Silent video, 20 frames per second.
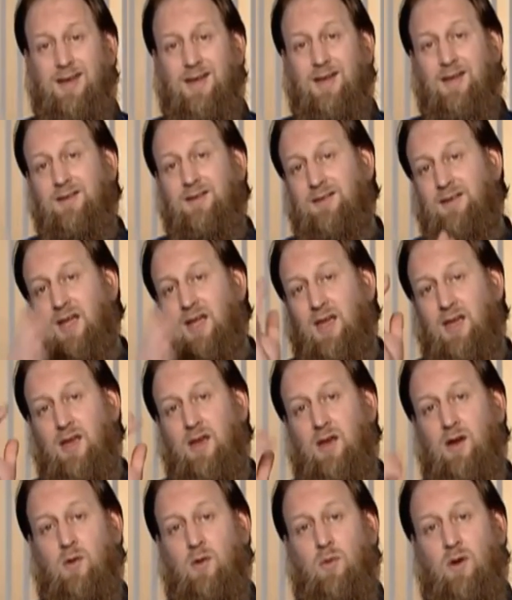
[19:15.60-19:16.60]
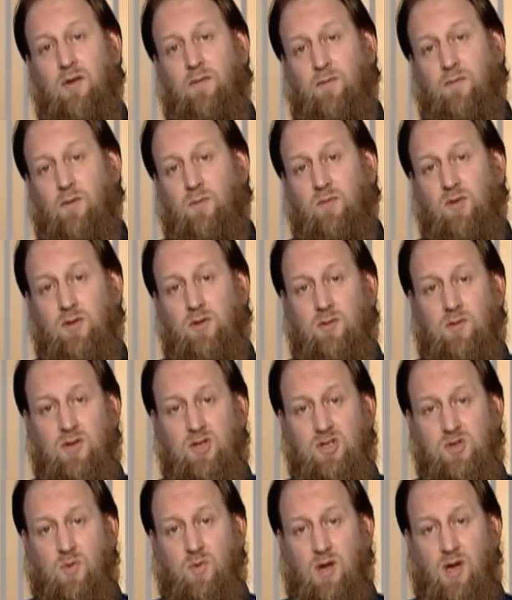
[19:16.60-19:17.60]
he can take it away from you
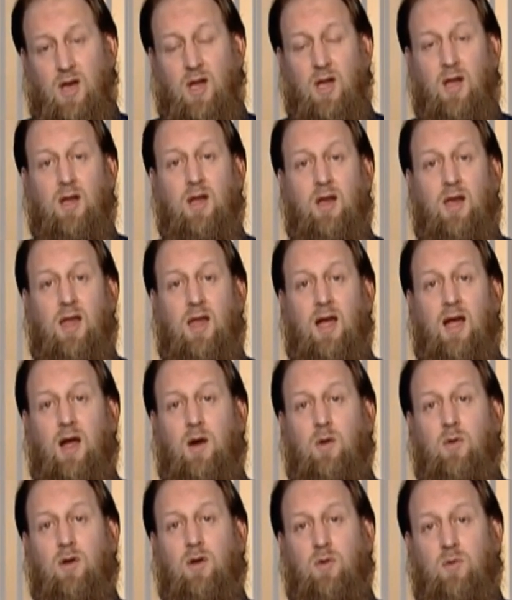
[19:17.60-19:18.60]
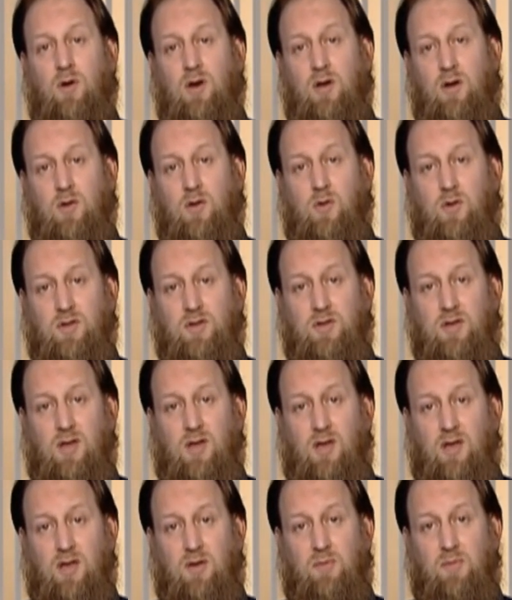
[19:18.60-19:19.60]
as well. La hawla wa la
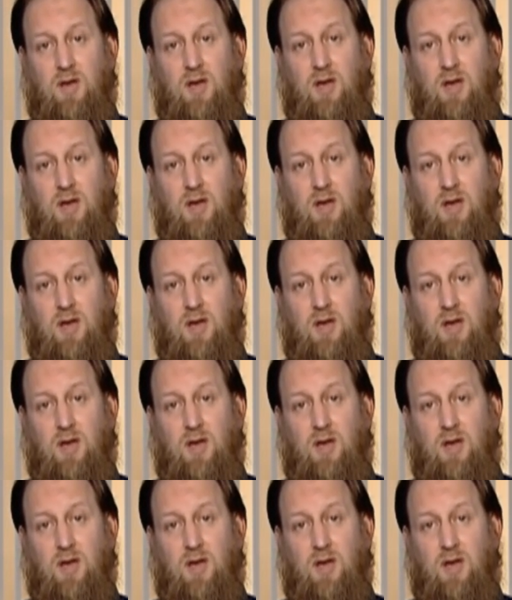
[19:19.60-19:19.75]
quwwata illa